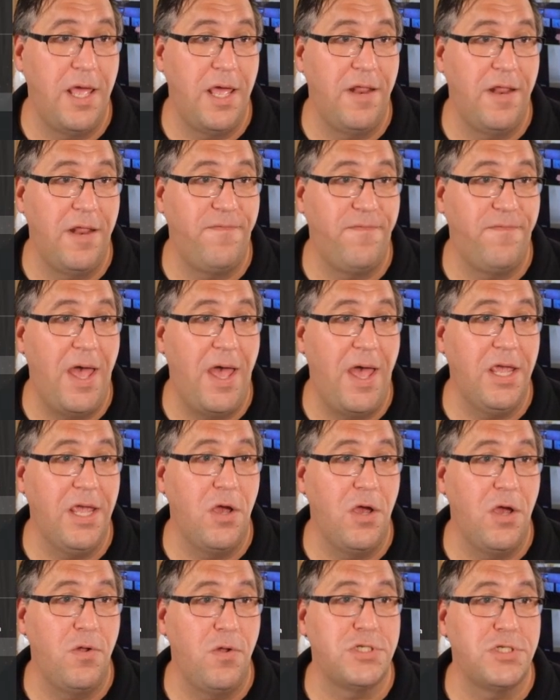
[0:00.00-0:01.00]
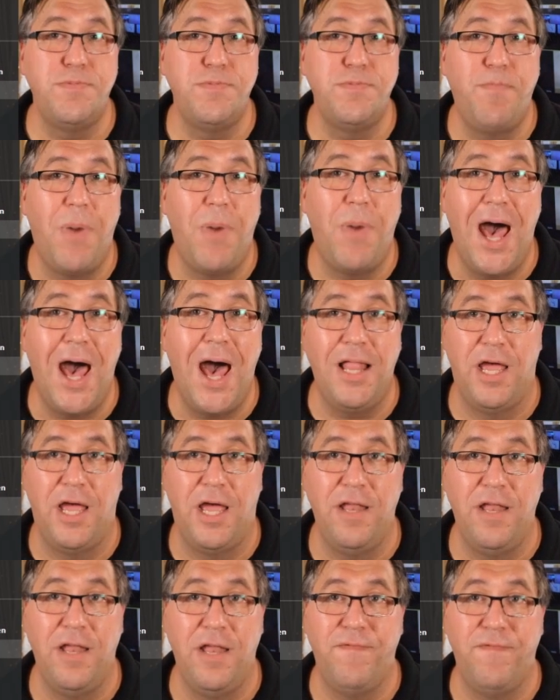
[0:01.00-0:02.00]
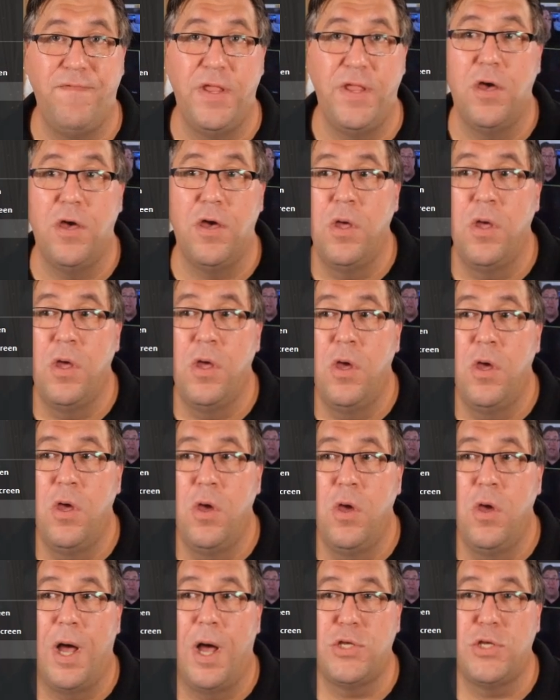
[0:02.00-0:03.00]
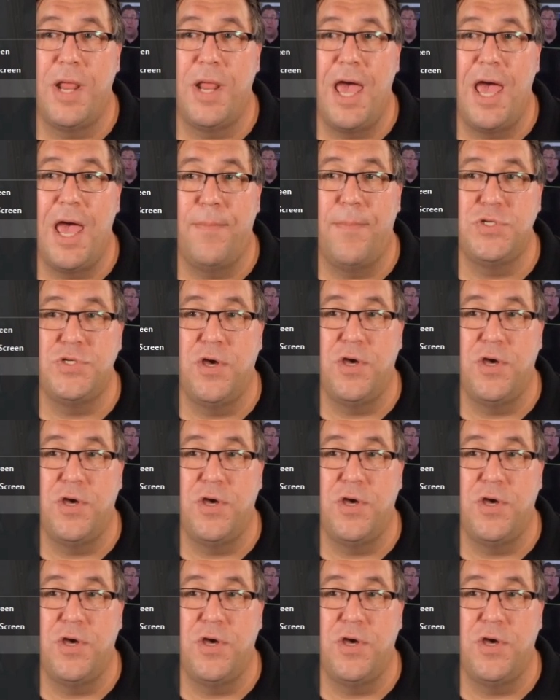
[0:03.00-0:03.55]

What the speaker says: And if I go to spotlight video, watch what happens